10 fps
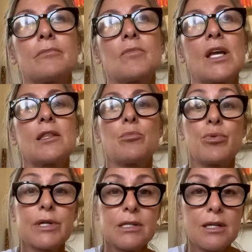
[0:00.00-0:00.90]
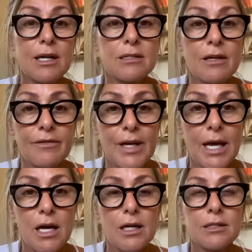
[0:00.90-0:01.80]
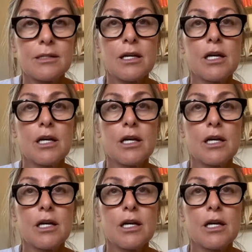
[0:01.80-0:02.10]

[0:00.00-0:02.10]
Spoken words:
like the princess of chaos.